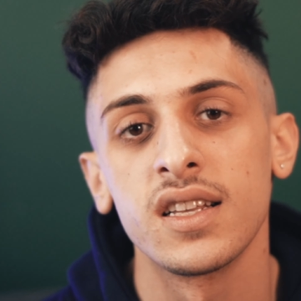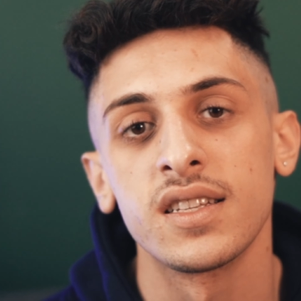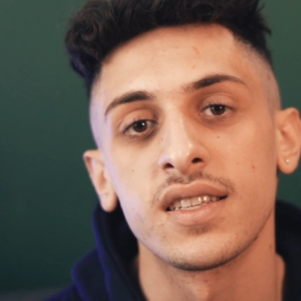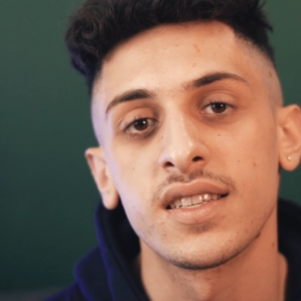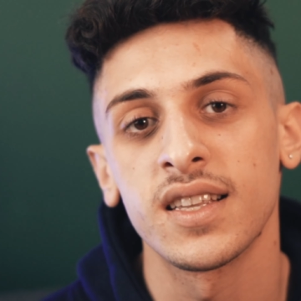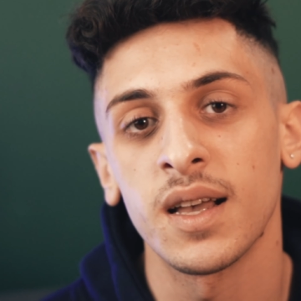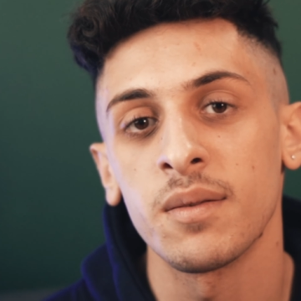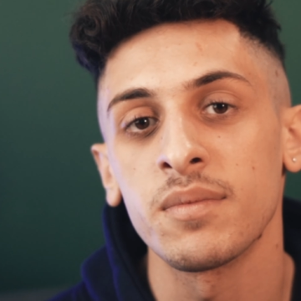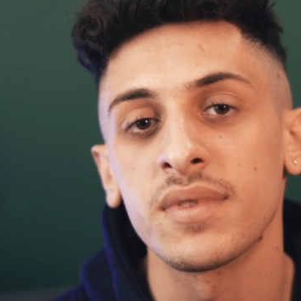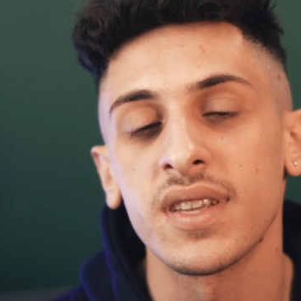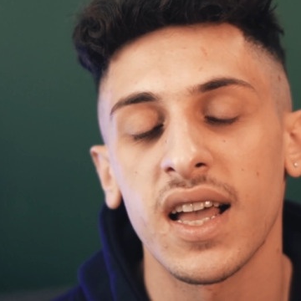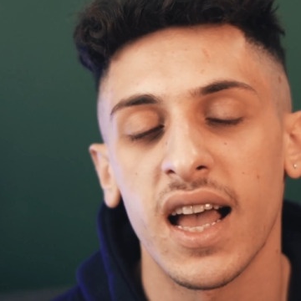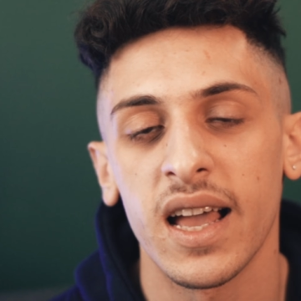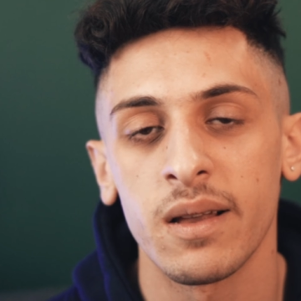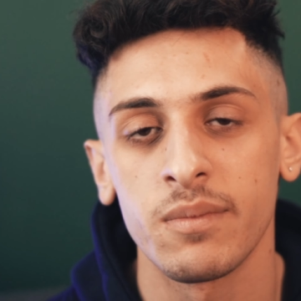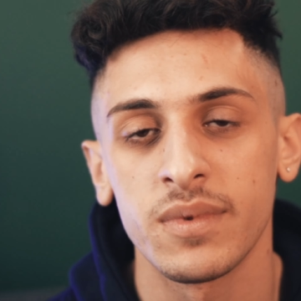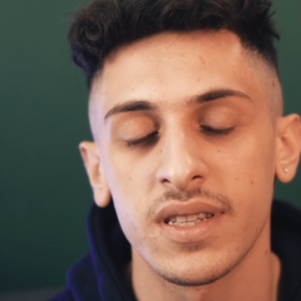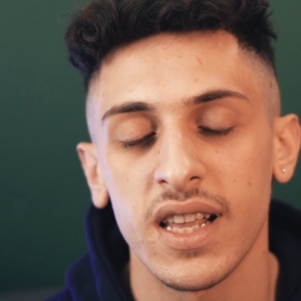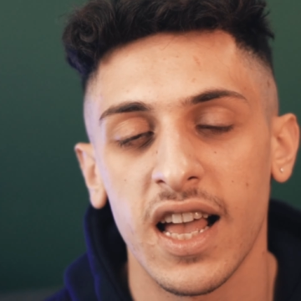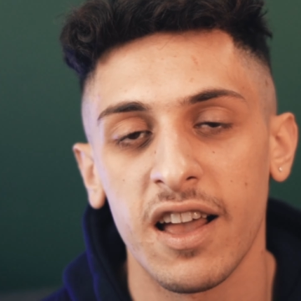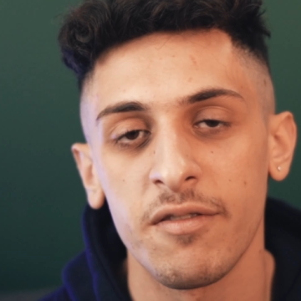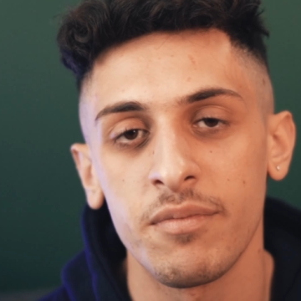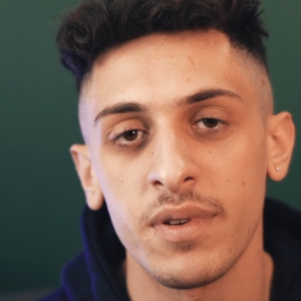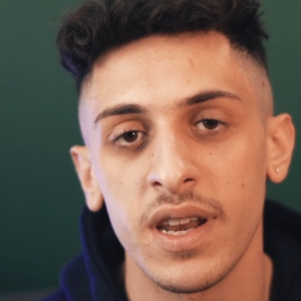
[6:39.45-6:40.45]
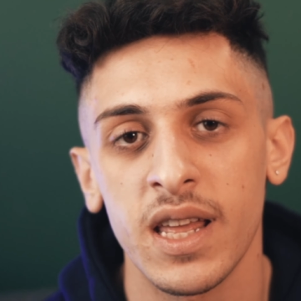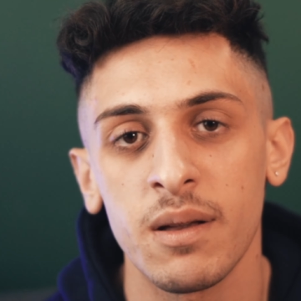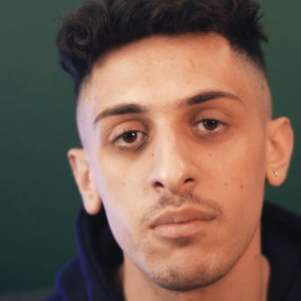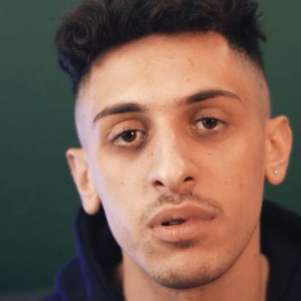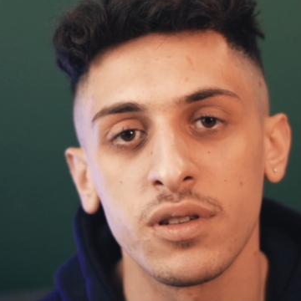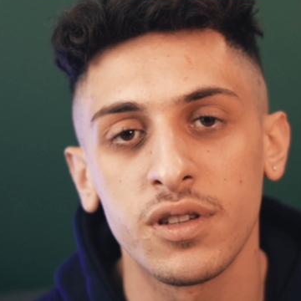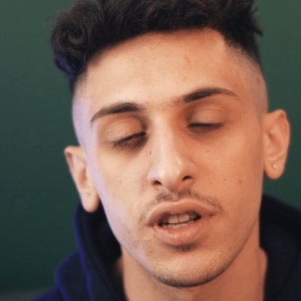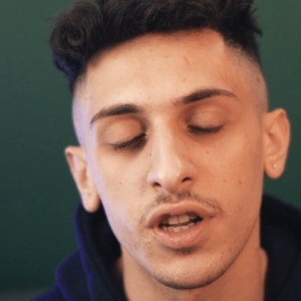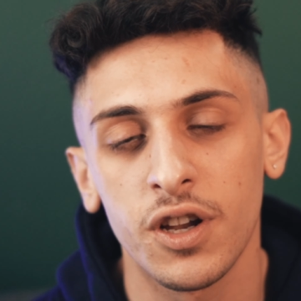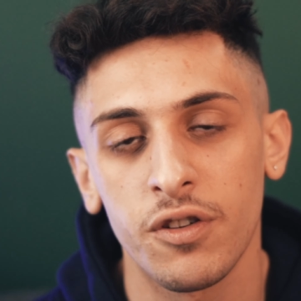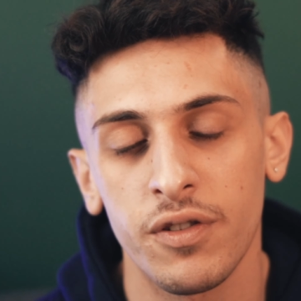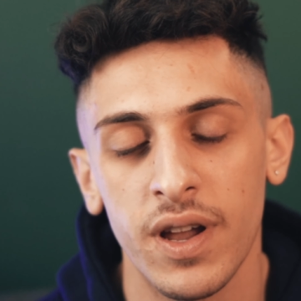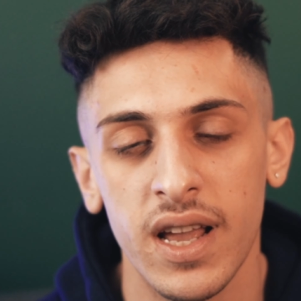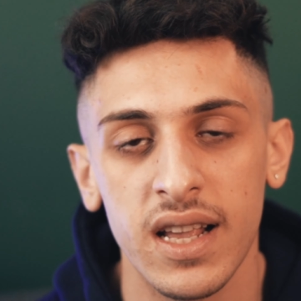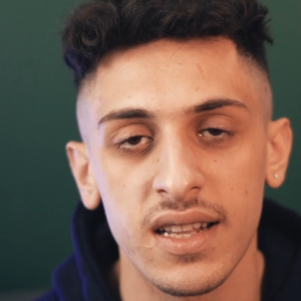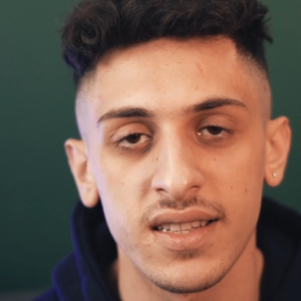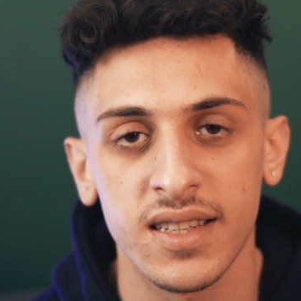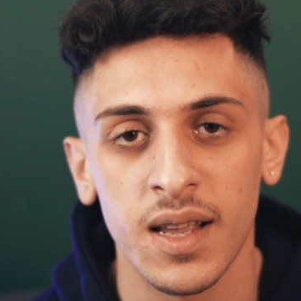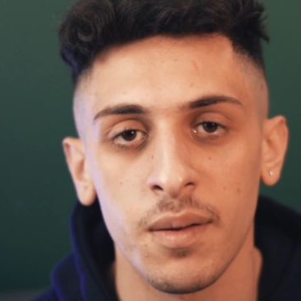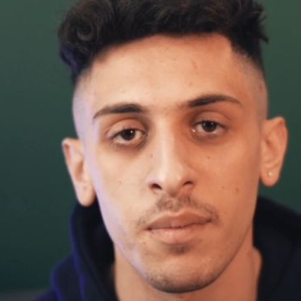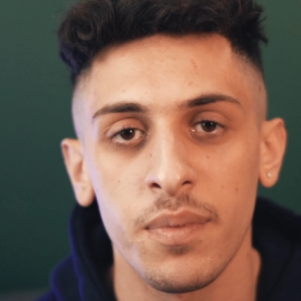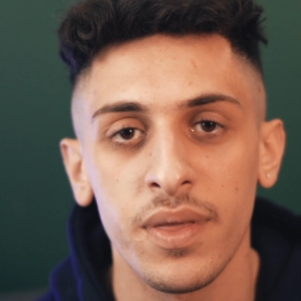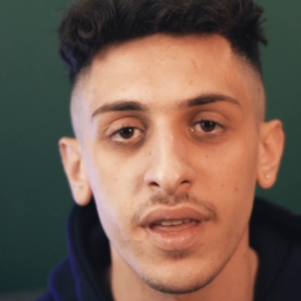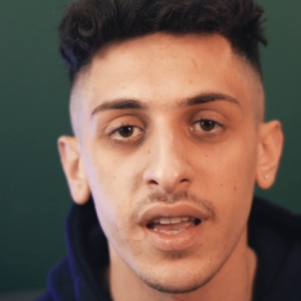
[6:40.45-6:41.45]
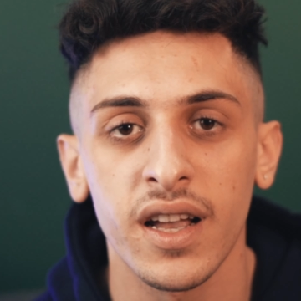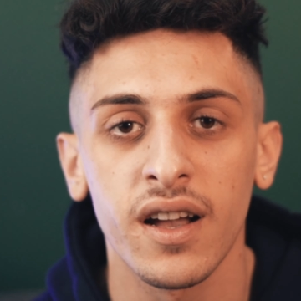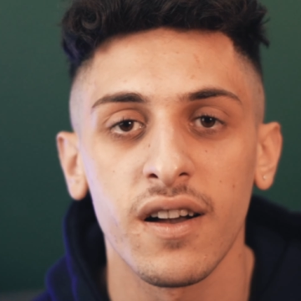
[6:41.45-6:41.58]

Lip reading: Sometimes I've been able to create something